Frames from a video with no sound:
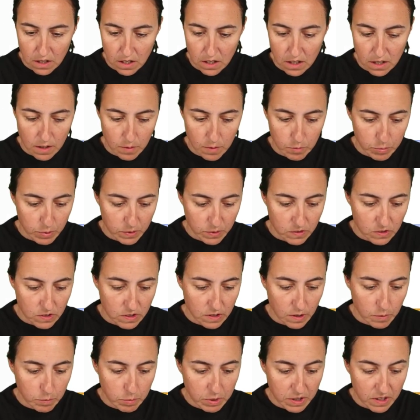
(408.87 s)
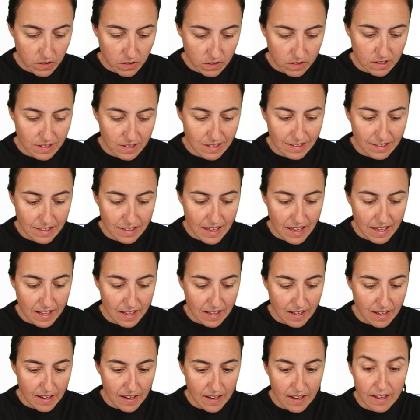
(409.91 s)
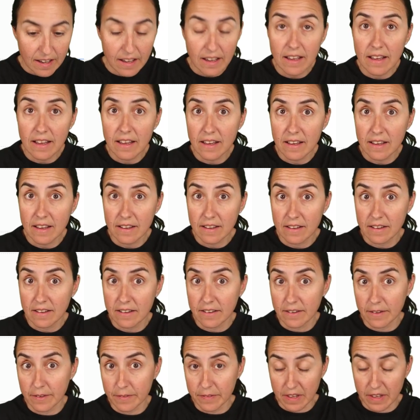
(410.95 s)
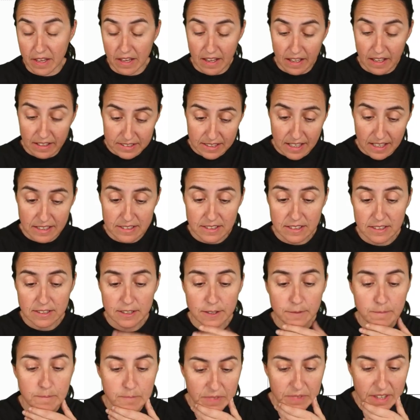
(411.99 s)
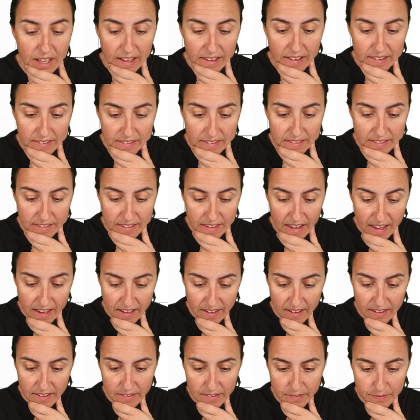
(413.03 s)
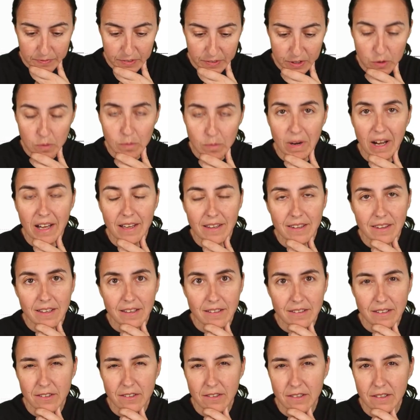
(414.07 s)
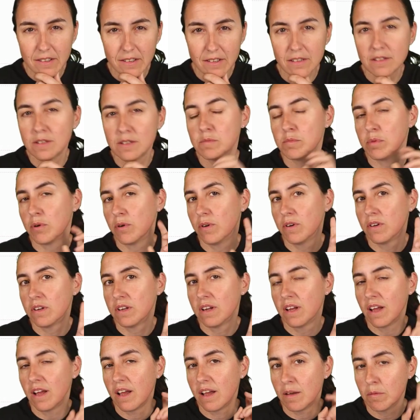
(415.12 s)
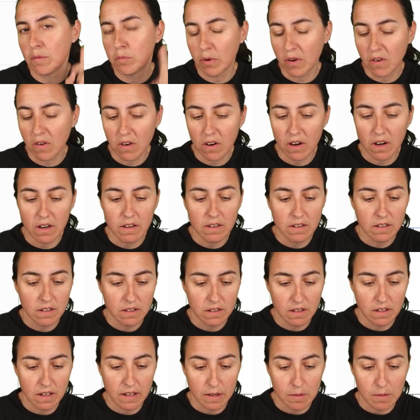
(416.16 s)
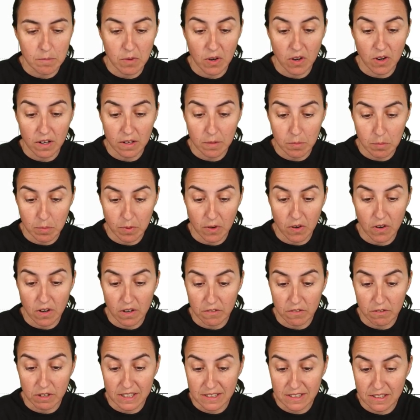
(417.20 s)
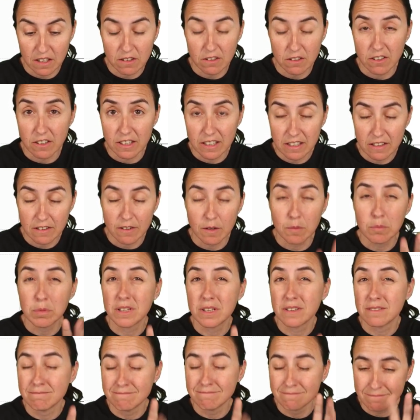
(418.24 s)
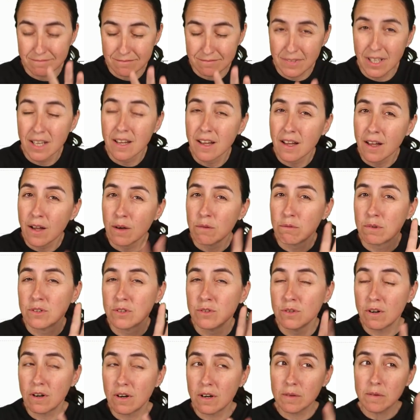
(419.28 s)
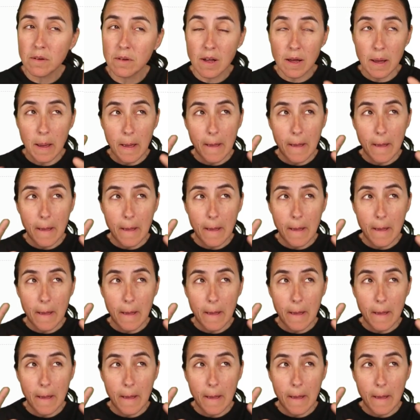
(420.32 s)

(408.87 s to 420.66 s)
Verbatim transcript: Uh, put the year period in, uh, in the x-axis, and then you might think that you need to put a bar, like a mark bar, rectangular here, but when you're